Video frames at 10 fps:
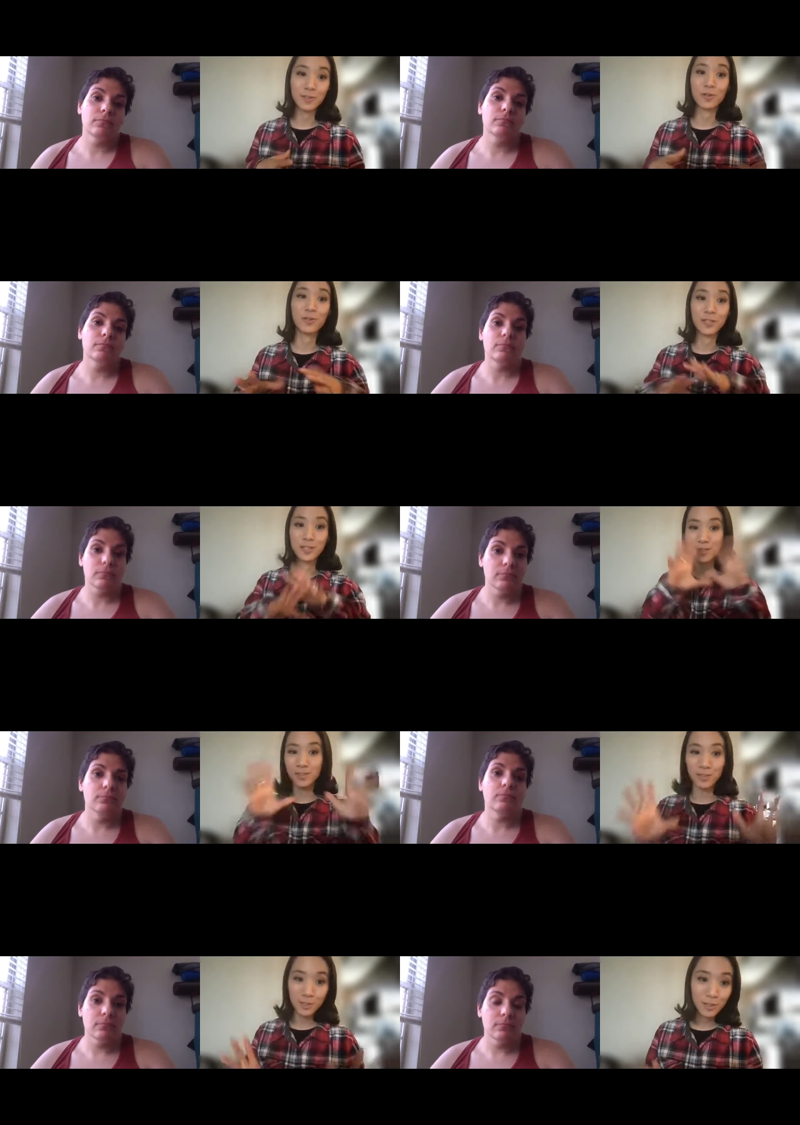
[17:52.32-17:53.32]

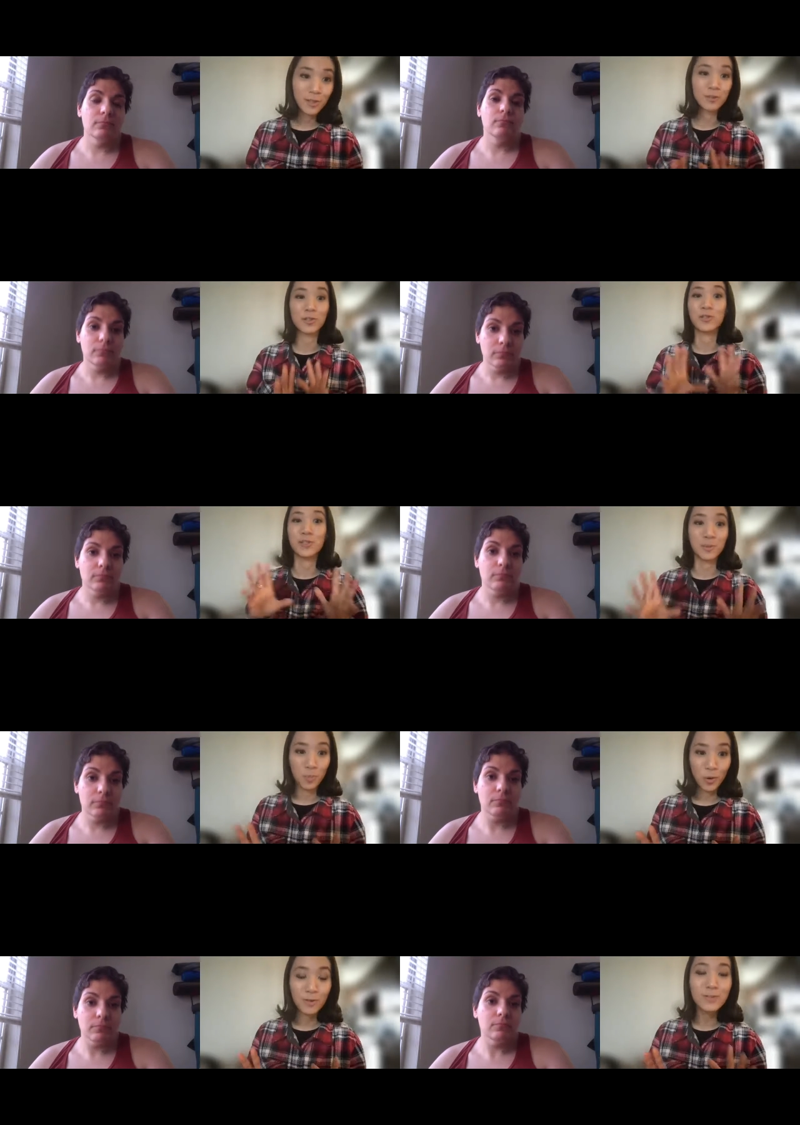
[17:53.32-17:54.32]
Speaker 1: journalist you know
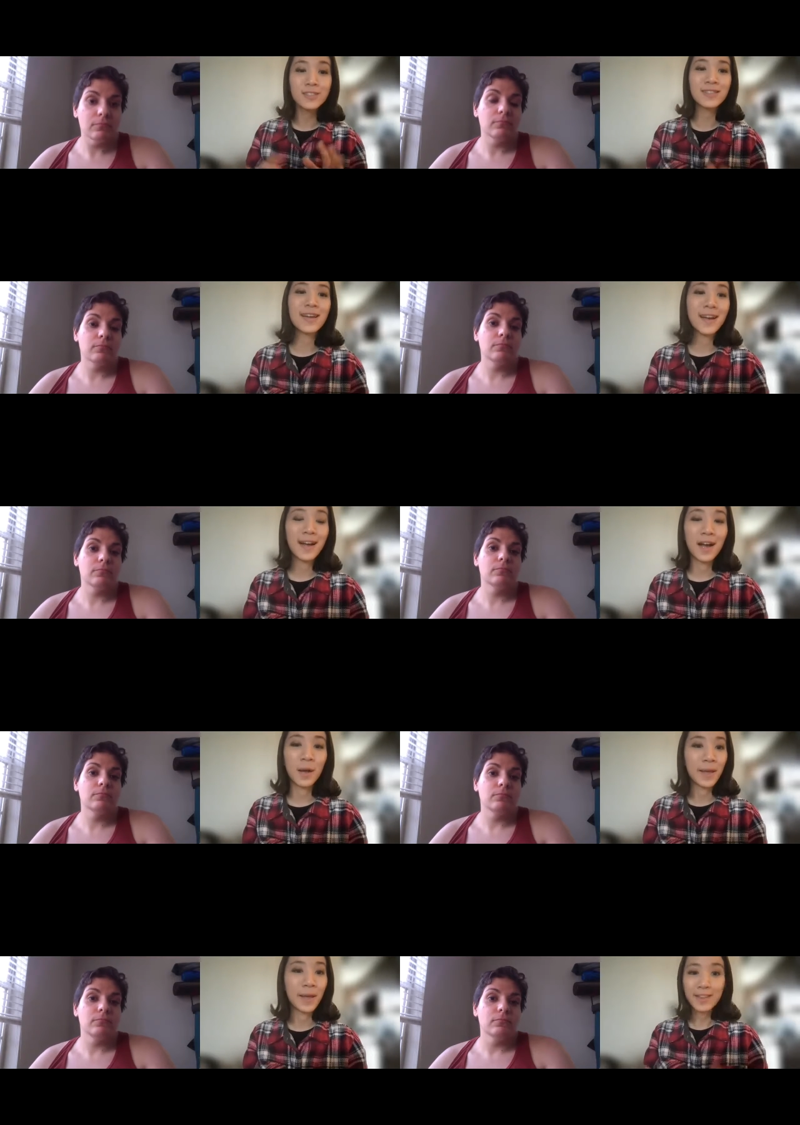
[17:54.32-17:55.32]
journalism world
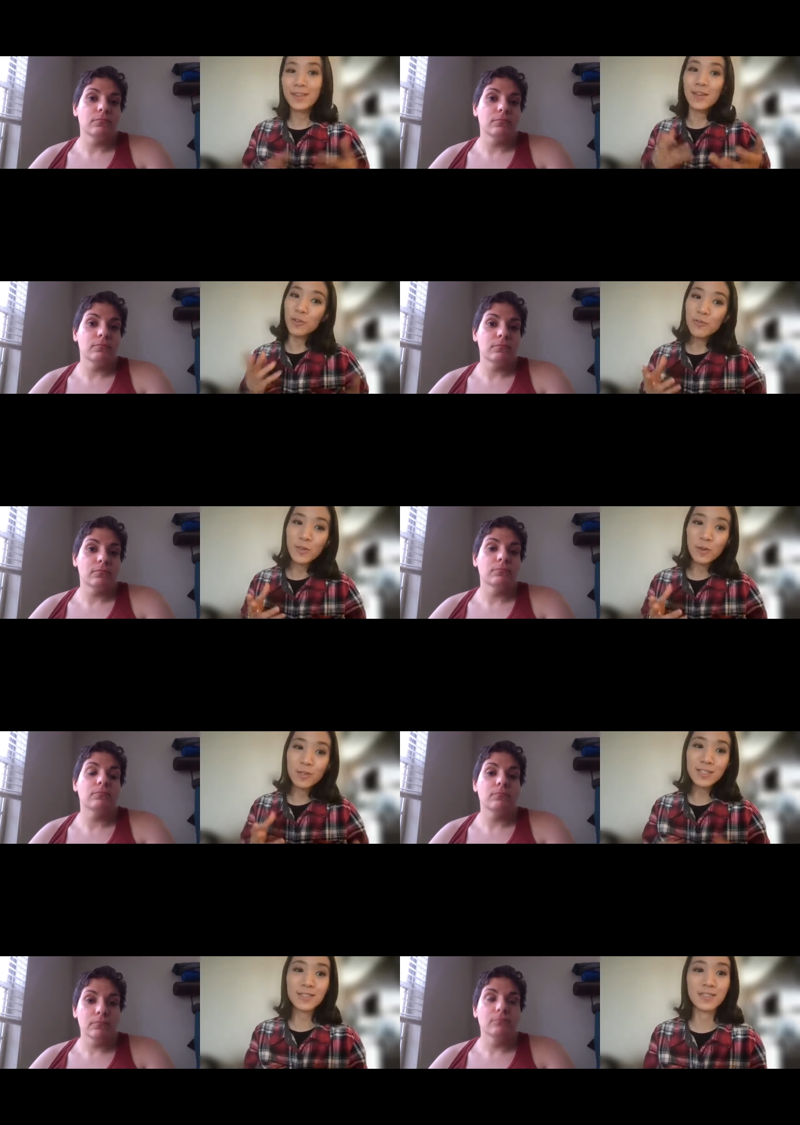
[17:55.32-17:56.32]
um, anything that you've
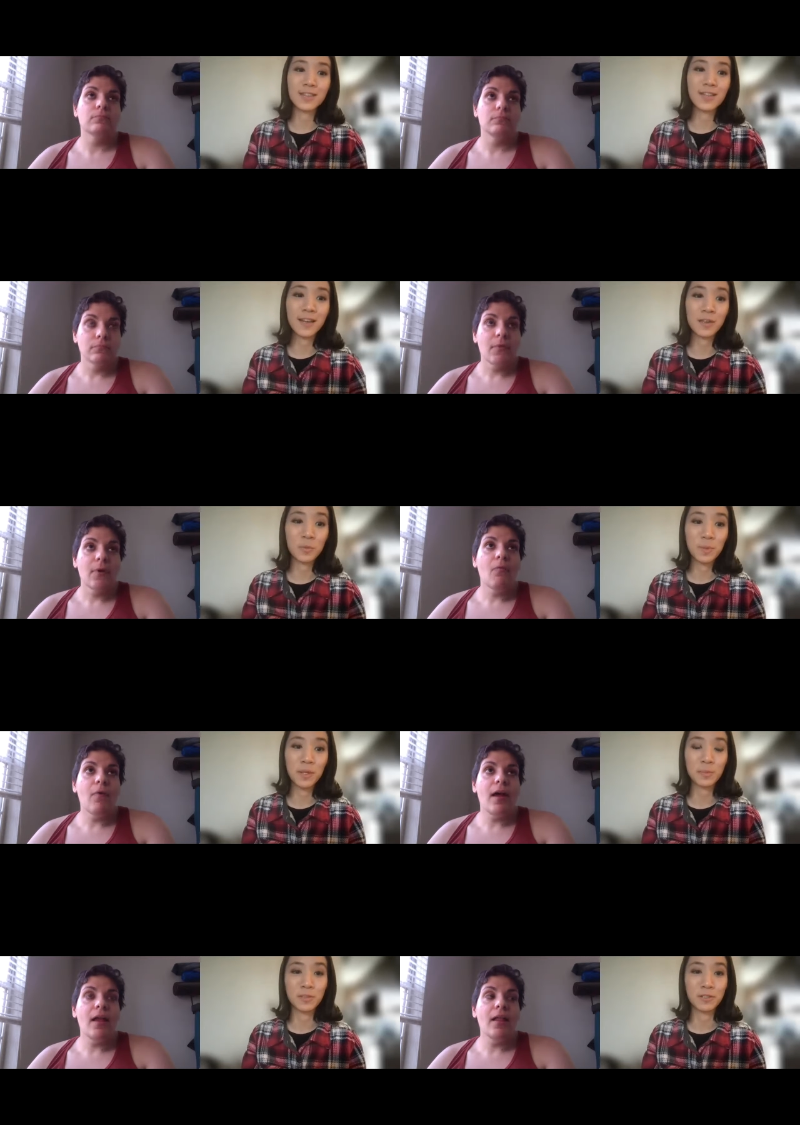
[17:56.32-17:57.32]
noticed that you'd
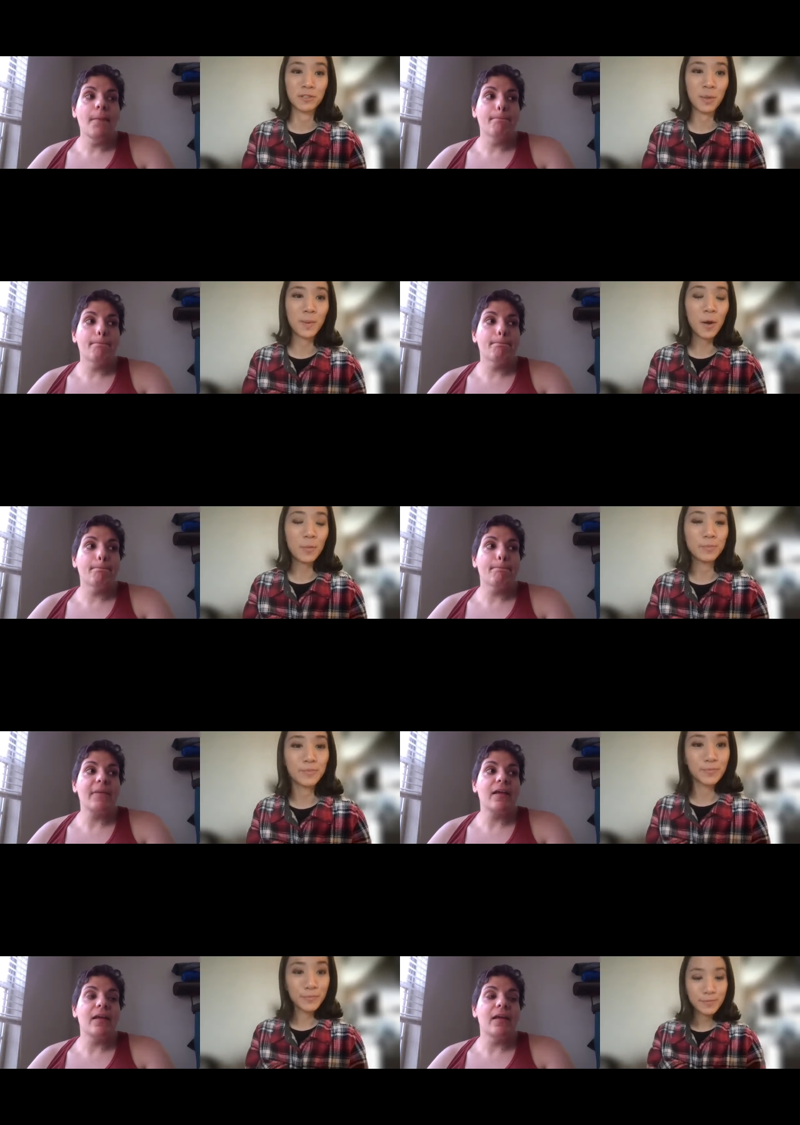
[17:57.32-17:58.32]
be well,
Speaker 2: about
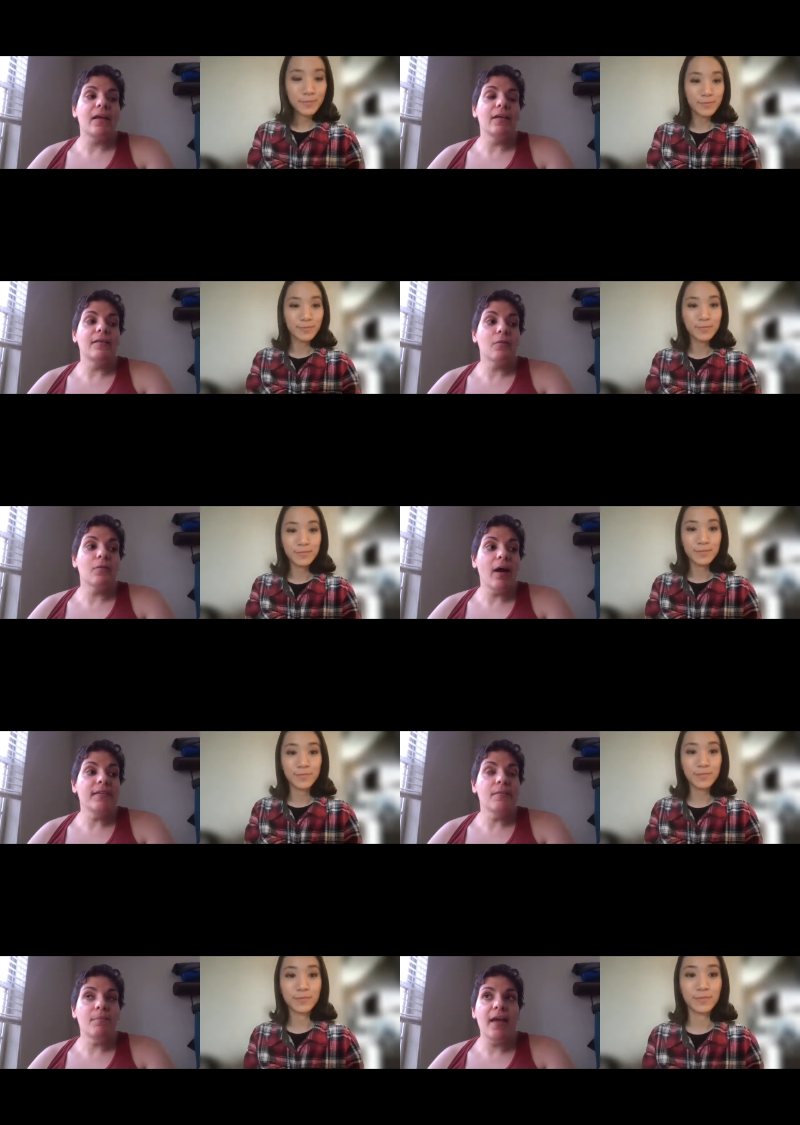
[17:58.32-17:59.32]
it
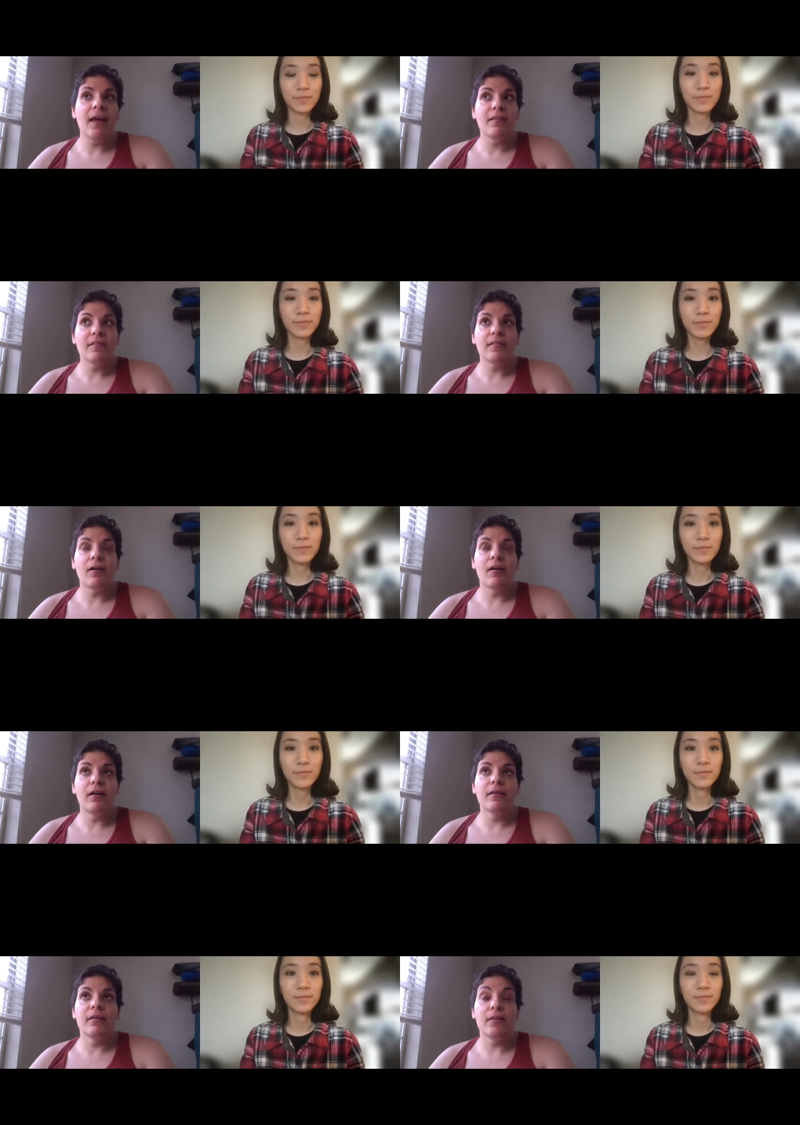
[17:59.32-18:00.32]
quite depends
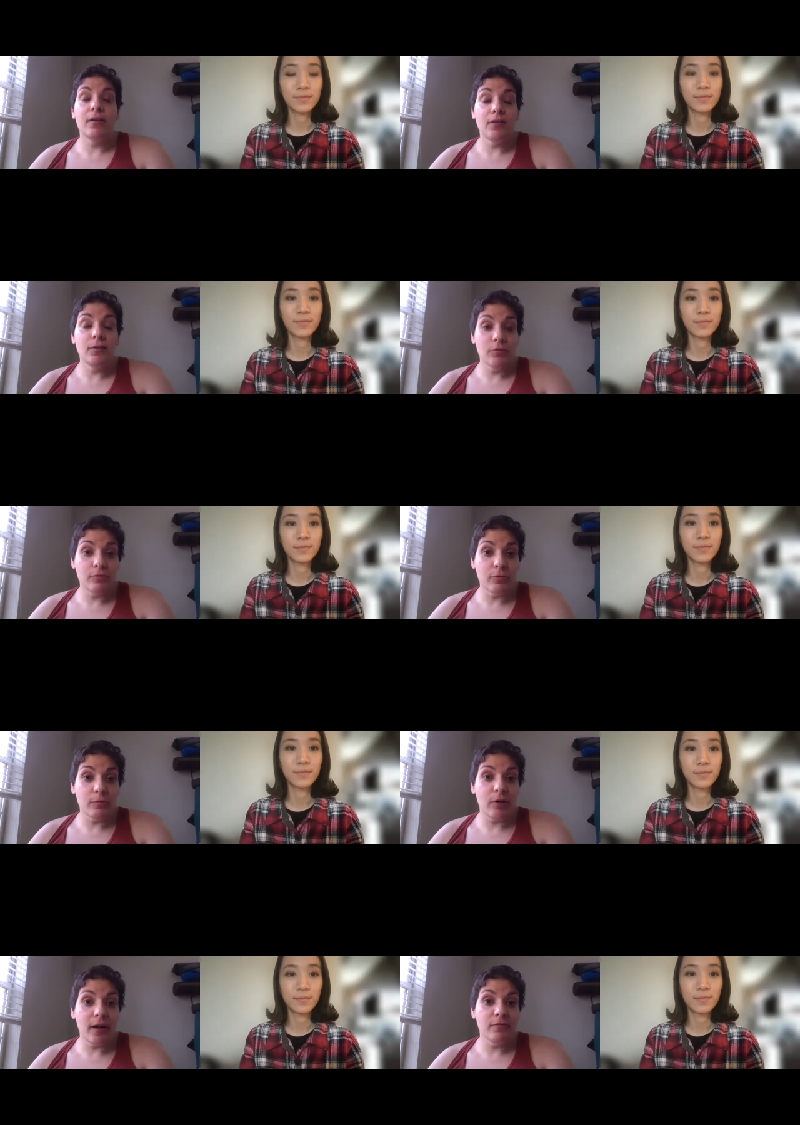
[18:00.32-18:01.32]
on the
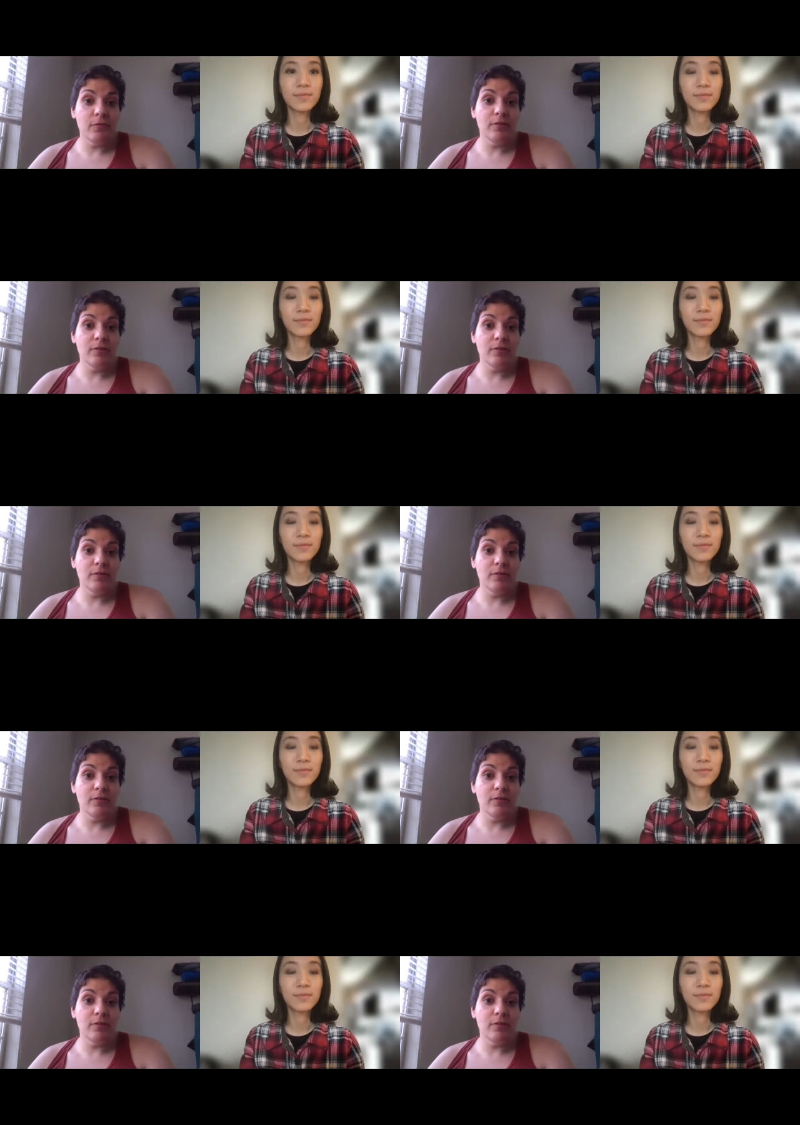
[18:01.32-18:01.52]
newsroom right if you're